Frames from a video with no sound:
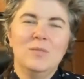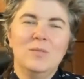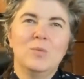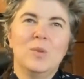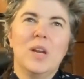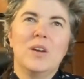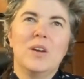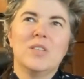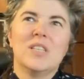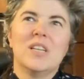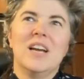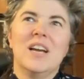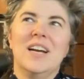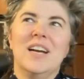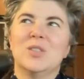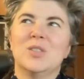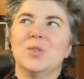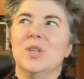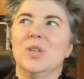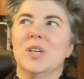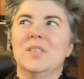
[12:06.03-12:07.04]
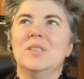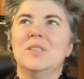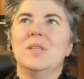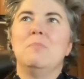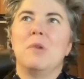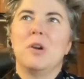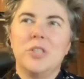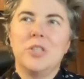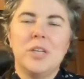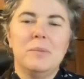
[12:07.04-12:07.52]
And when I was in high school, I was
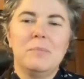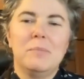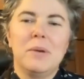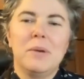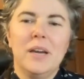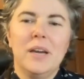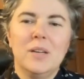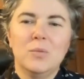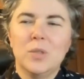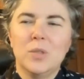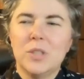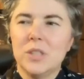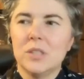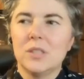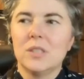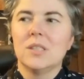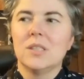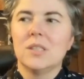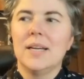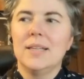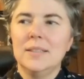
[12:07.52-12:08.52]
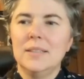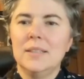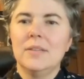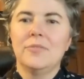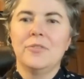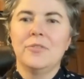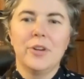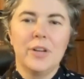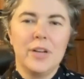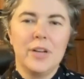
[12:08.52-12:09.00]
in marching band, which is slightly
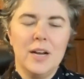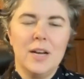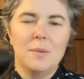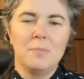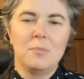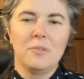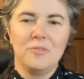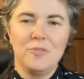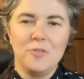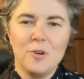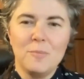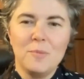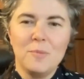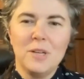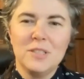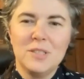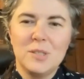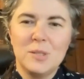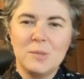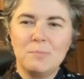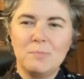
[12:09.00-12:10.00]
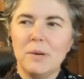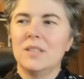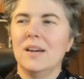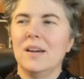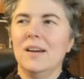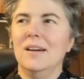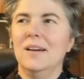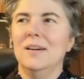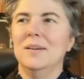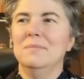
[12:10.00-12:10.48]
different kind of performance. So,
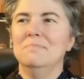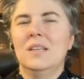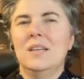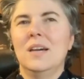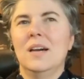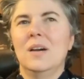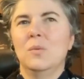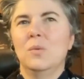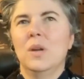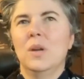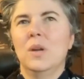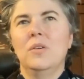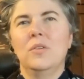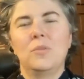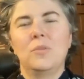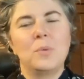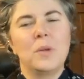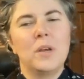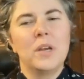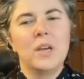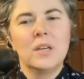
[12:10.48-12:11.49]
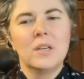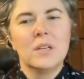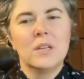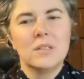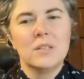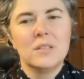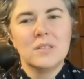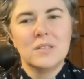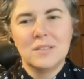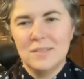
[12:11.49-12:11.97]
yeah, when I was playing
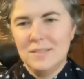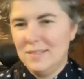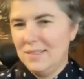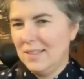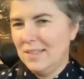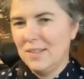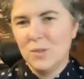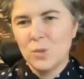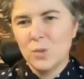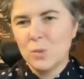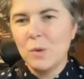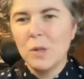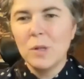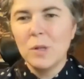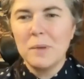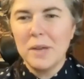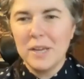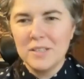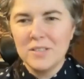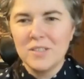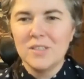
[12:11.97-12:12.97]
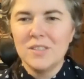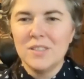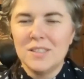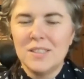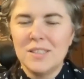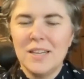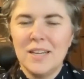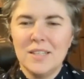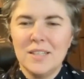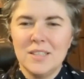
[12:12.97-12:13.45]
in, smaller bands on the
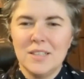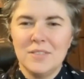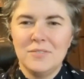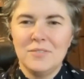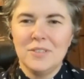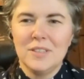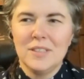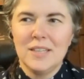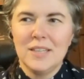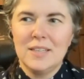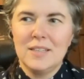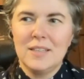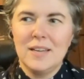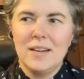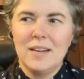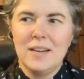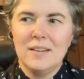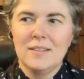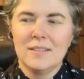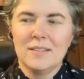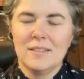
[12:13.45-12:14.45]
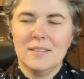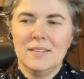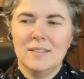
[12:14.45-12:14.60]
stage, I feel like that,